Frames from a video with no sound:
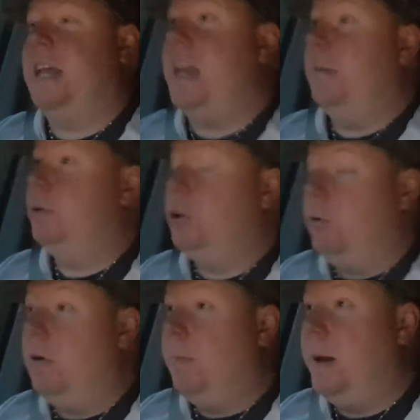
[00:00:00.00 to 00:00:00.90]
Again, I'm
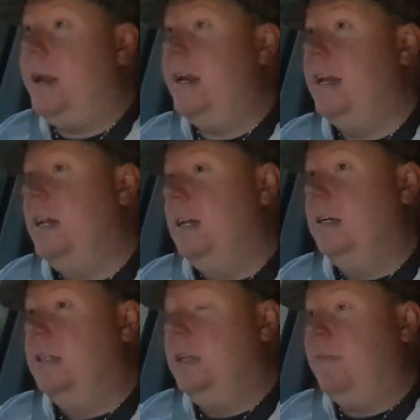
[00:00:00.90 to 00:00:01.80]
sure it will be
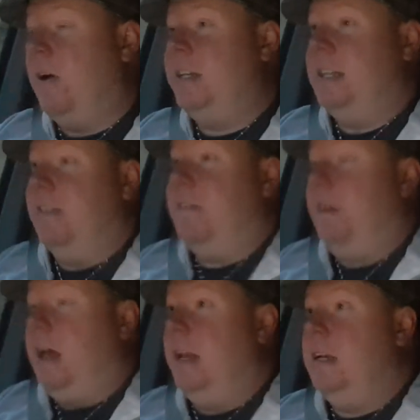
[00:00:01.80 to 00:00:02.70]
divisive,
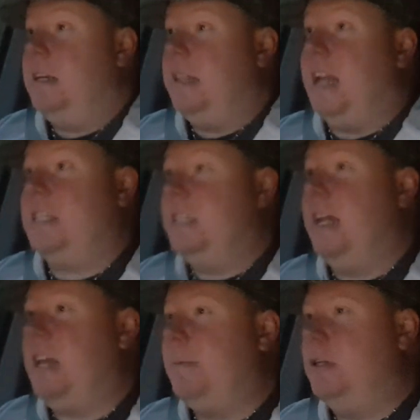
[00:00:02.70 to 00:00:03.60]
and
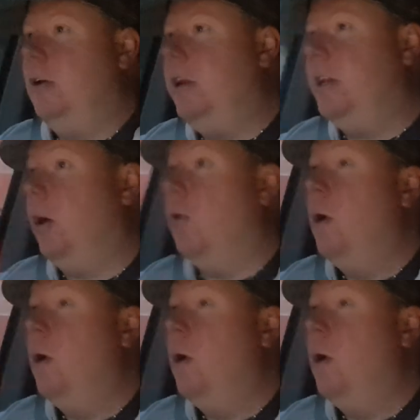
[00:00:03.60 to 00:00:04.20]
that's absolutely cool.